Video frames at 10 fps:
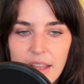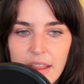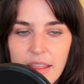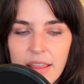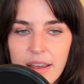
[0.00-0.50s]

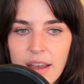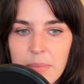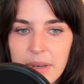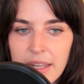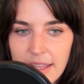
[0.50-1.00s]
the
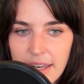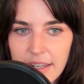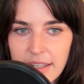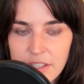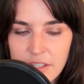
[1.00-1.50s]
company that
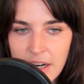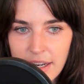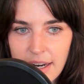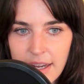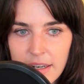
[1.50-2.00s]
I
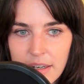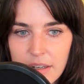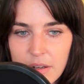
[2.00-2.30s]
started at